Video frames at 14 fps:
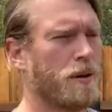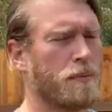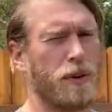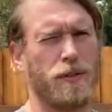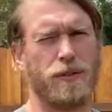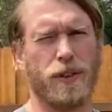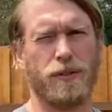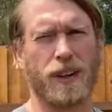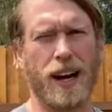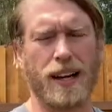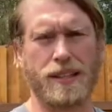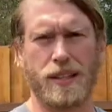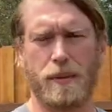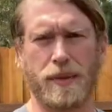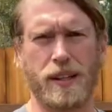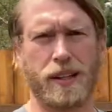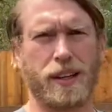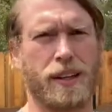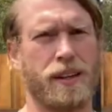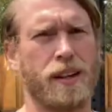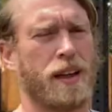but if you've got
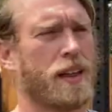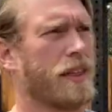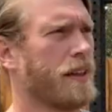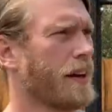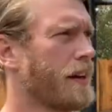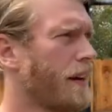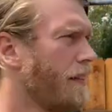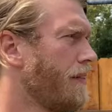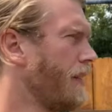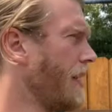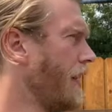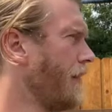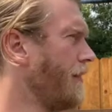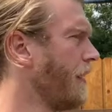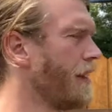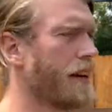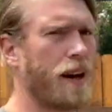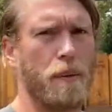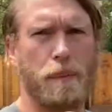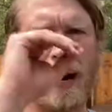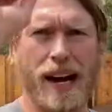something, think of even
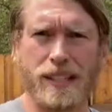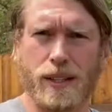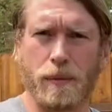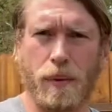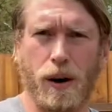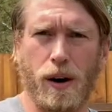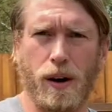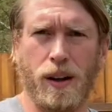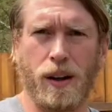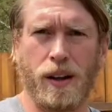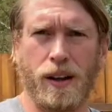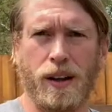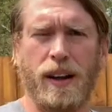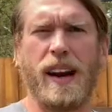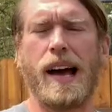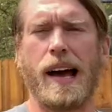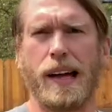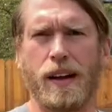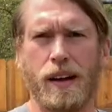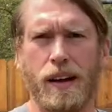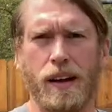a basketball net,